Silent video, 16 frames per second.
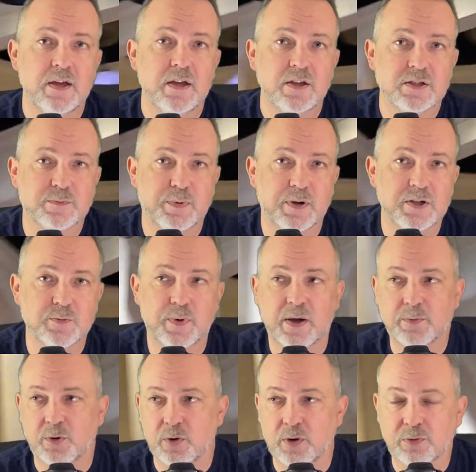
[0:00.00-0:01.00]

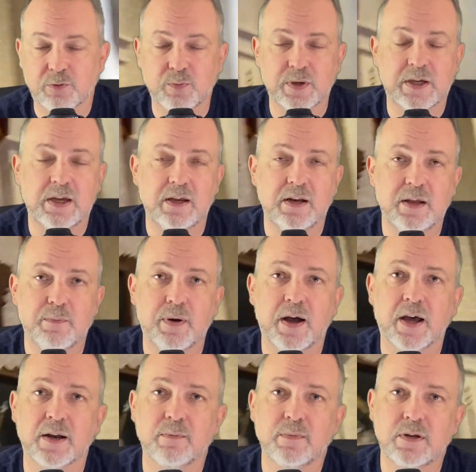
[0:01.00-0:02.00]
SpongeBob going through Bikini
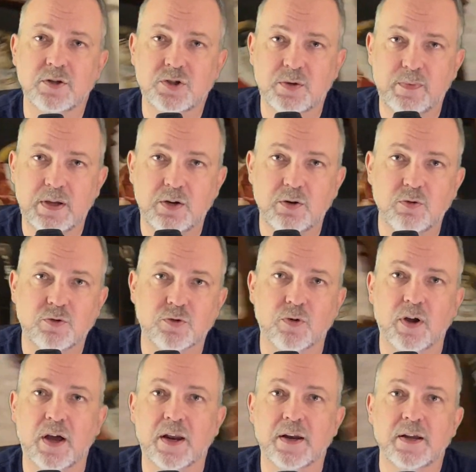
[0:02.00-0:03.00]
Bottom and Jimmy
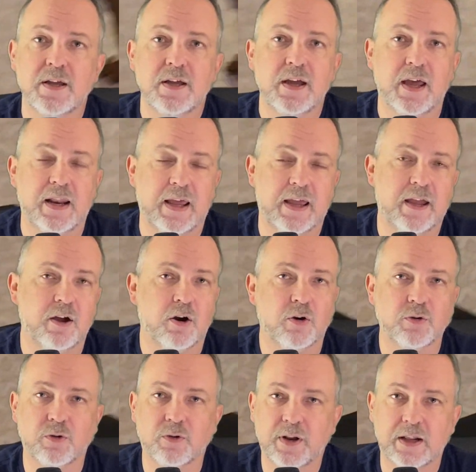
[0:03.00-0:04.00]
Neutron and Hey
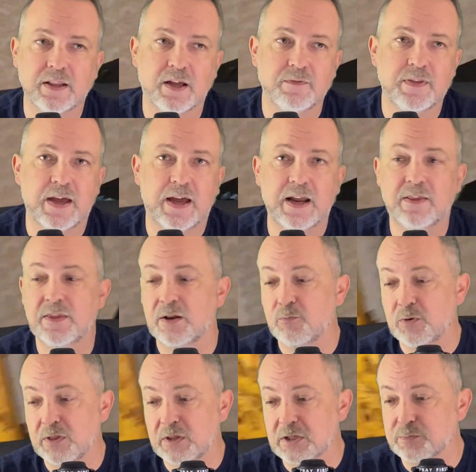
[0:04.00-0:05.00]
Arnold. I love that. And then
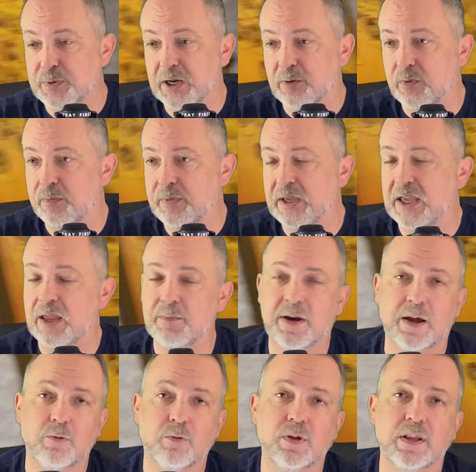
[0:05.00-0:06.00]
when Despicable Me came in,
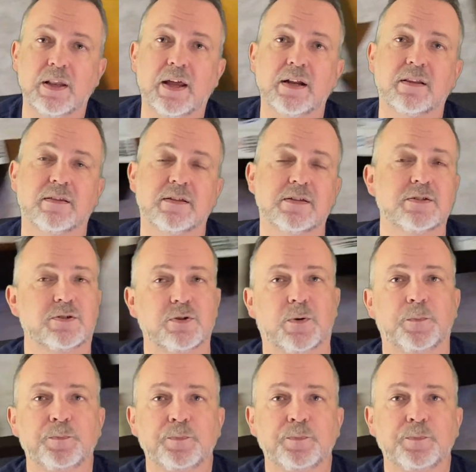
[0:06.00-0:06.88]
I really liked this too.